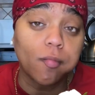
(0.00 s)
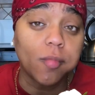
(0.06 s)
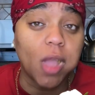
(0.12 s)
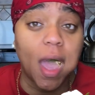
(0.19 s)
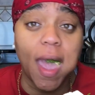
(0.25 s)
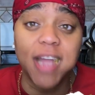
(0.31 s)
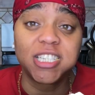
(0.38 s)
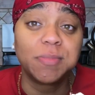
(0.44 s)
I
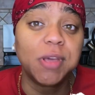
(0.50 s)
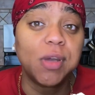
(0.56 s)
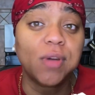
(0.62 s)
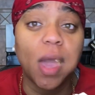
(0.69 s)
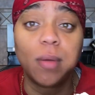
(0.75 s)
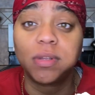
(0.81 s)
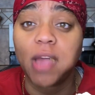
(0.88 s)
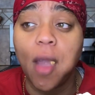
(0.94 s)
had to be
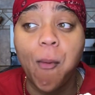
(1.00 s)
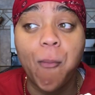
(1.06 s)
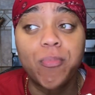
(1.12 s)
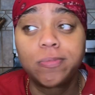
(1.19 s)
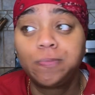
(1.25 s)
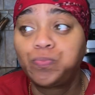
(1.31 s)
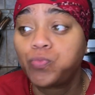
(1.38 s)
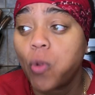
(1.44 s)
okay with that.
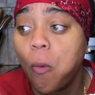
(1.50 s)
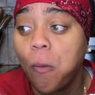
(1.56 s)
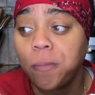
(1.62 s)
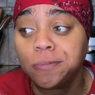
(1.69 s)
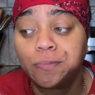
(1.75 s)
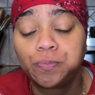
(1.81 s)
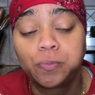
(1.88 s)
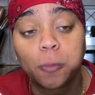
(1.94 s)

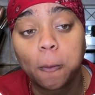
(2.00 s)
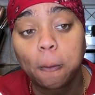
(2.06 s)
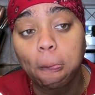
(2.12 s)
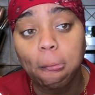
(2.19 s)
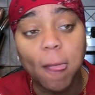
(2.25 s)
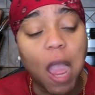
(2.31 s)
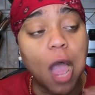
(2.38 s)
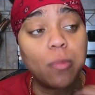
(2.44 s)

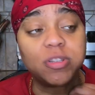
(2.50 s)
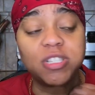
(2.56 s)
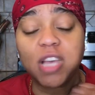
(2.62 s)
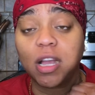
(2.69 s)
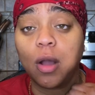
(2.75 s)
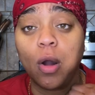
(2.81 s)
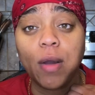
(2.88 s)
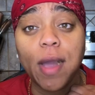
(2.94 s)
I was
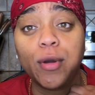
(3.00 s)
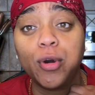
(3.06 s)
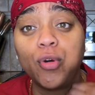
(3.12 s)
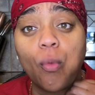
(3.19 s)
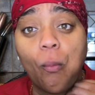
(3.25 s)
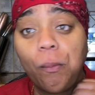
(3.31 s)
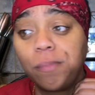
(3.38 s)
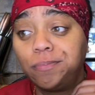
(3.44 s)
like, okay, cool.